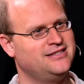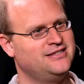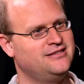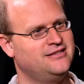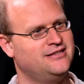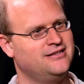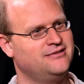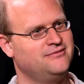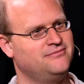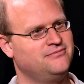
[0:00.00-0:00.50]

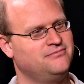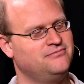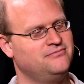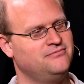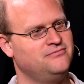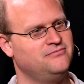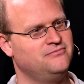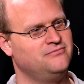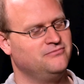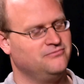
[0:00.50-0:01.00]
the
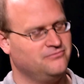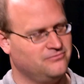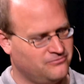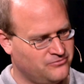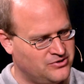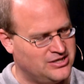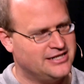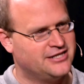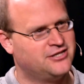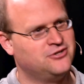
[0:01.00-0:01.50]

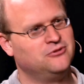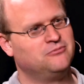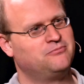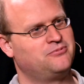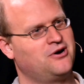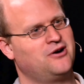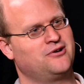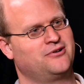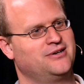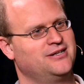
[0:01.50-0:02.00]
really cool
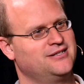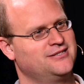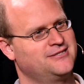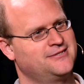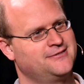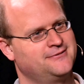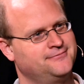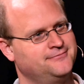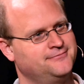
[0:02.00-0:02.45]
progress?